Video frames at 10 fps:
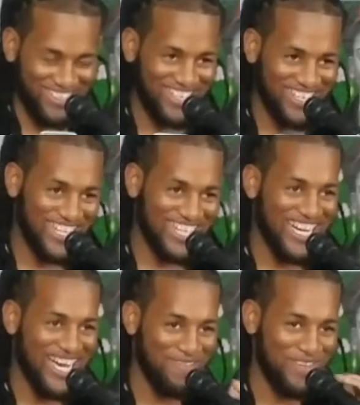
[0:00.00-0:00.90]
your
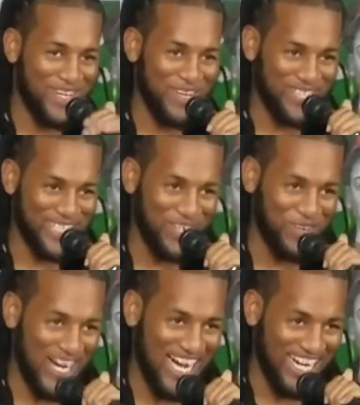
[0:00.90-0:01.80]
time. Take your
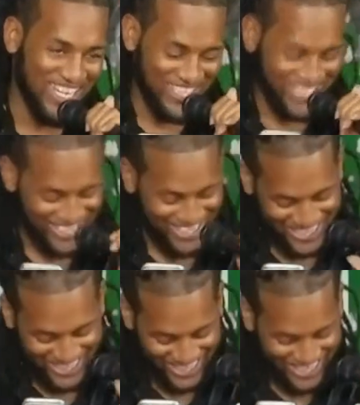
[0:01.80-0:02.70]
time.
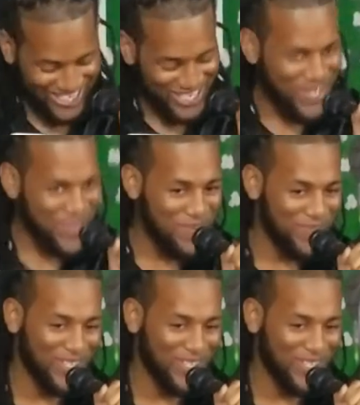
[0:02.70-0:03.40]
you get eight minutes. Take